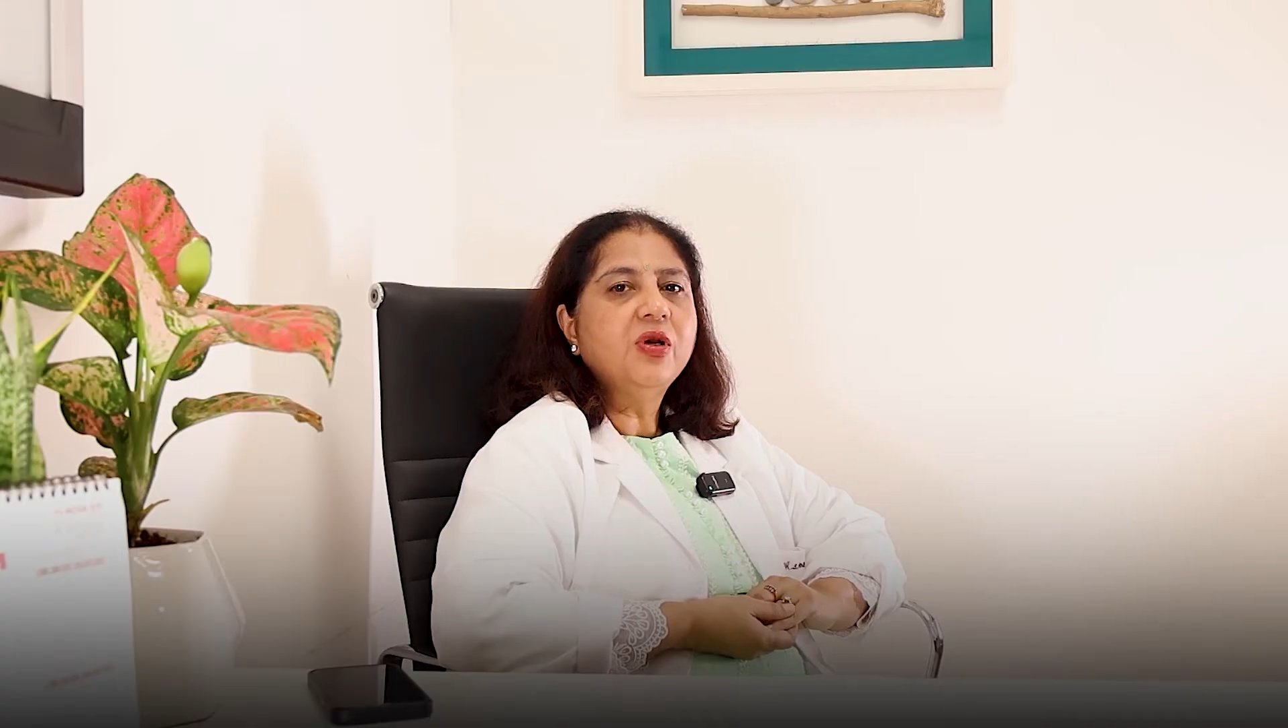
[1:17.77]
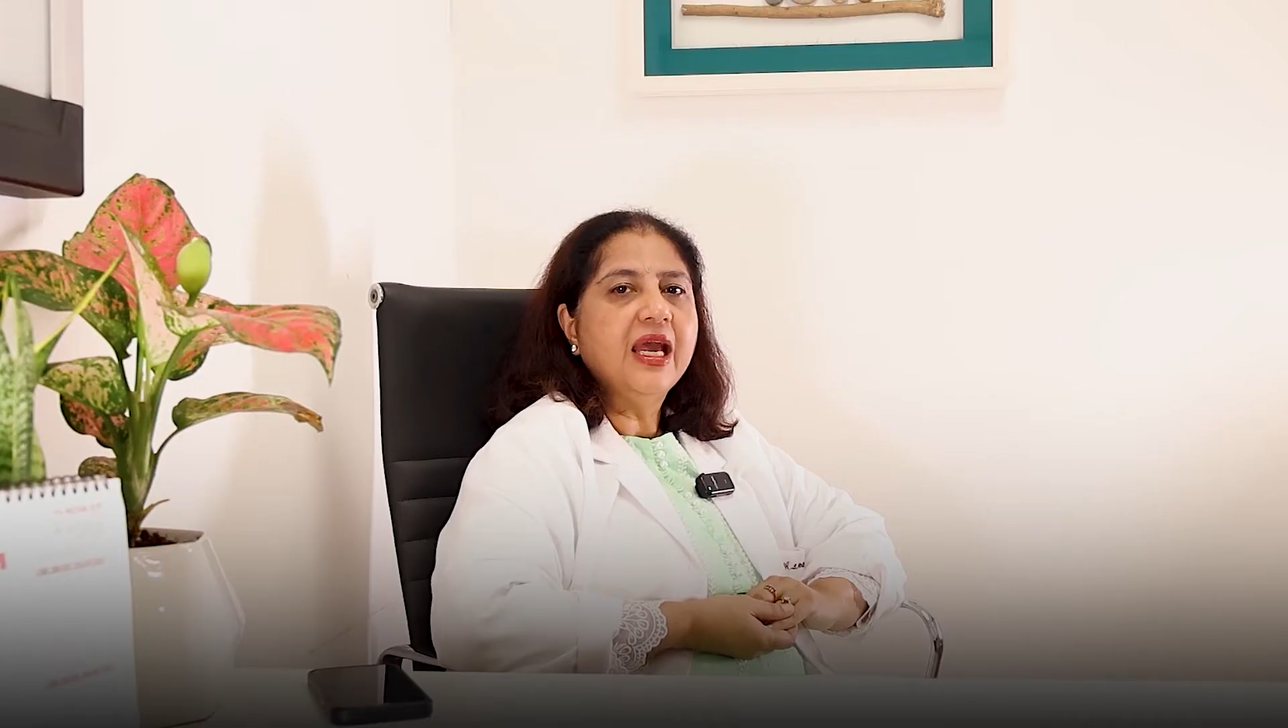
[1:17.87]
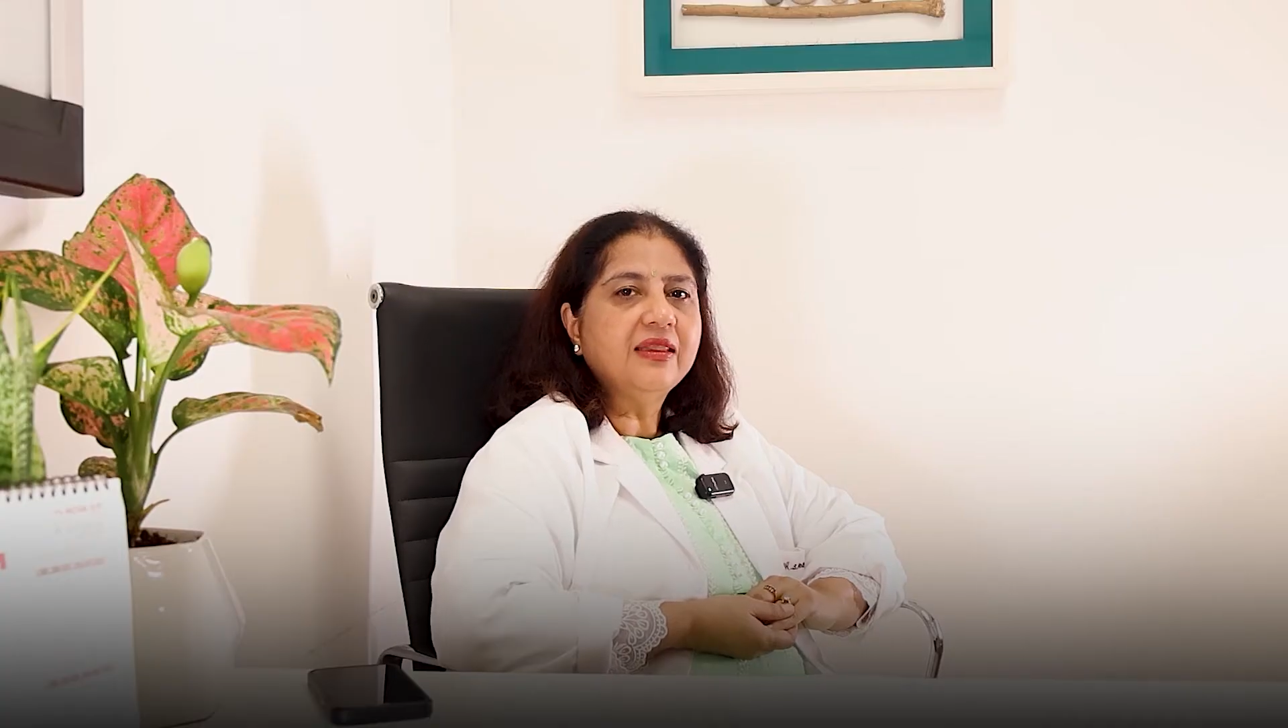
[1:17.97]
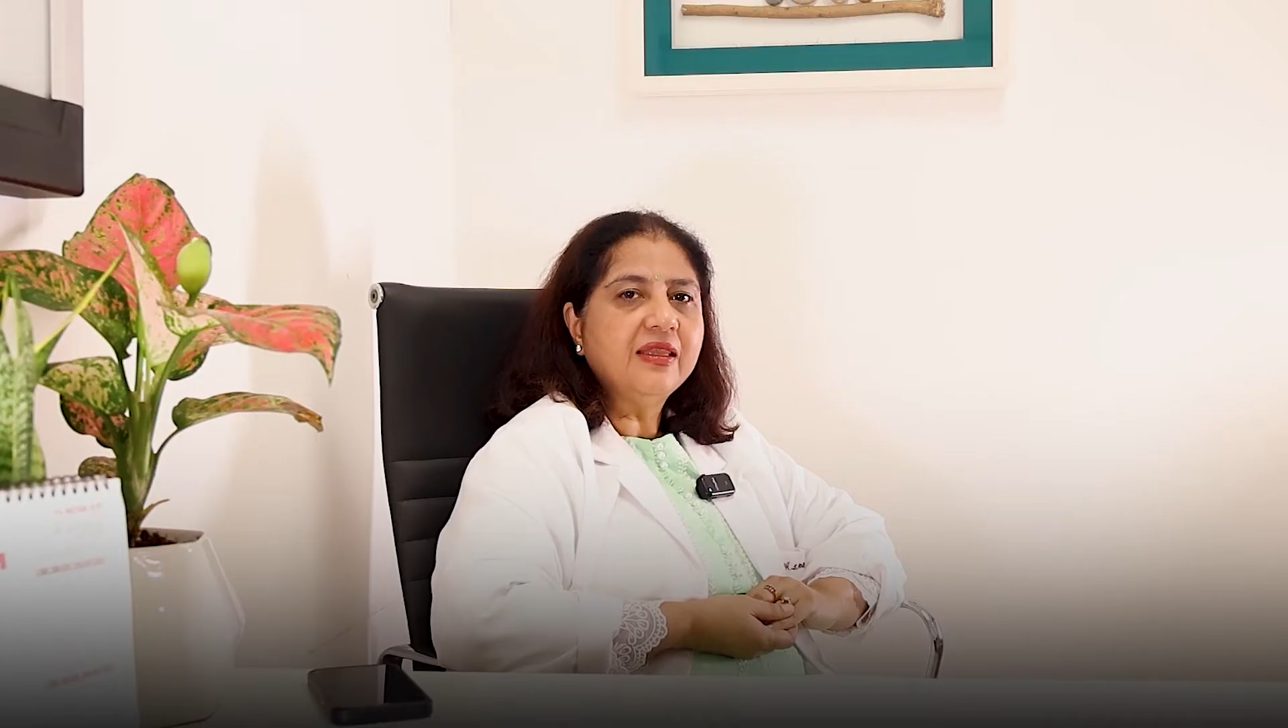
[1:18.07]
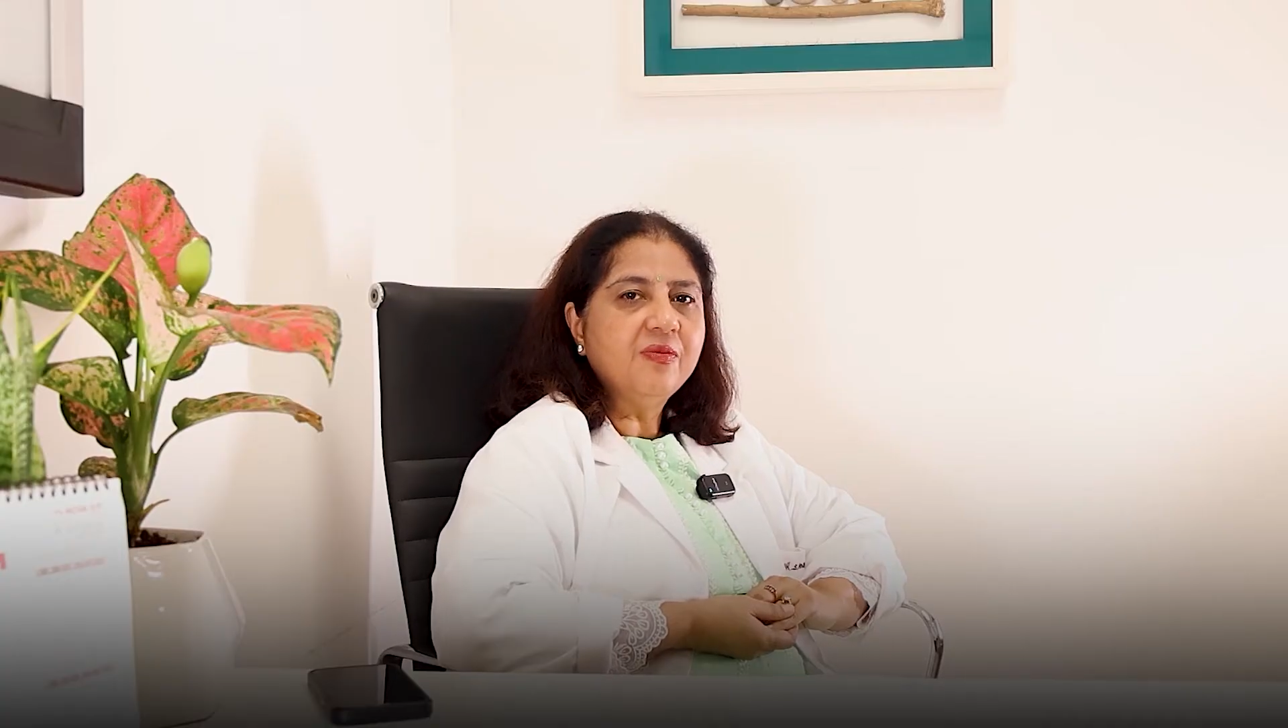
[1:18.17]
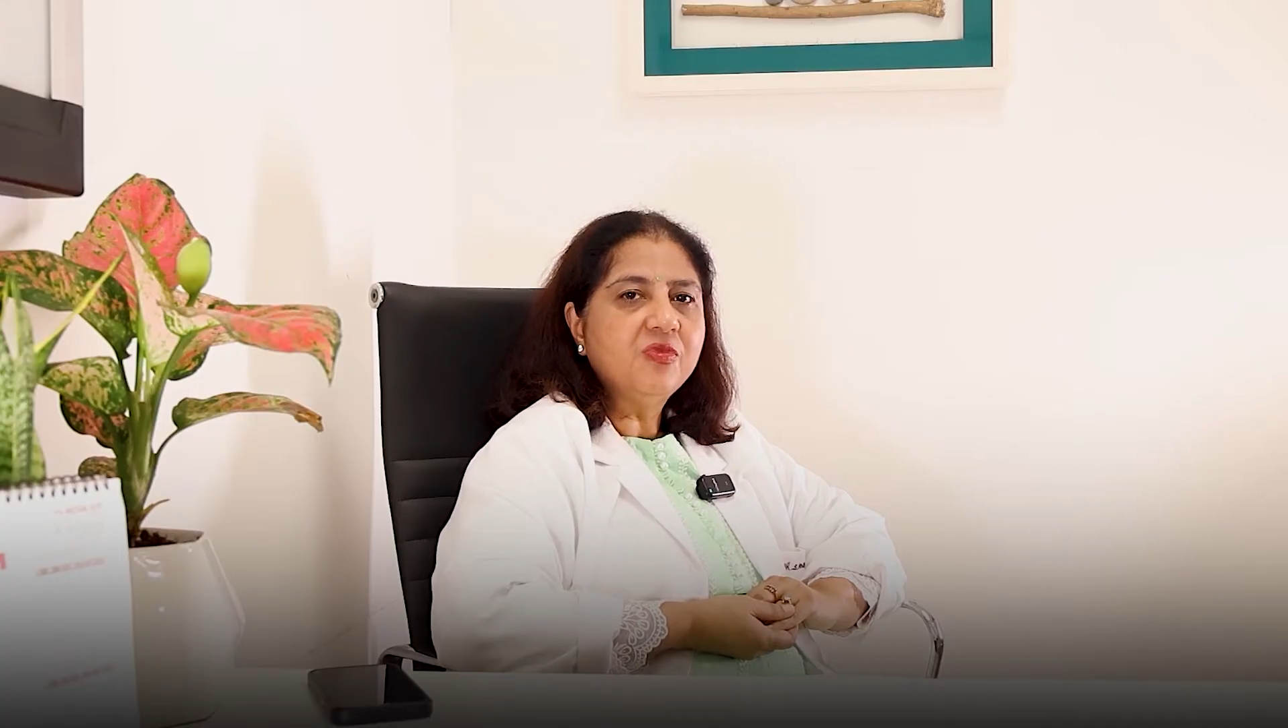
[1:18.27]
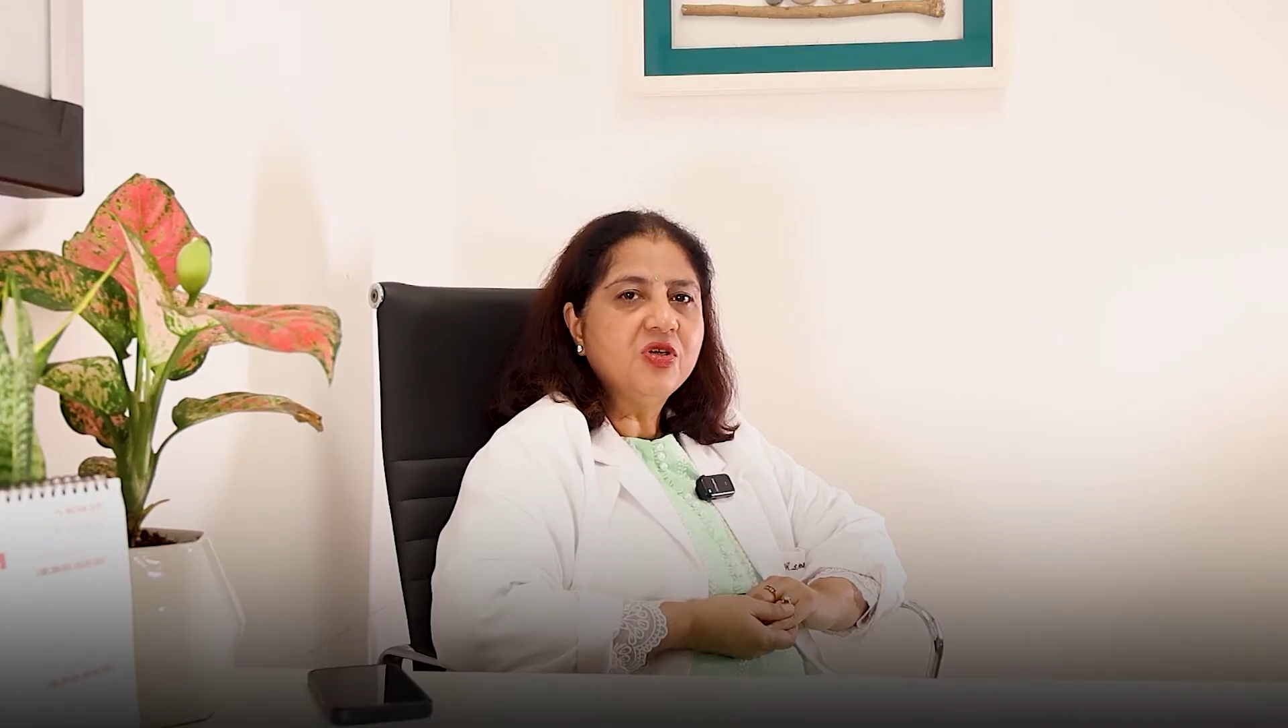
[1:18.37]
get them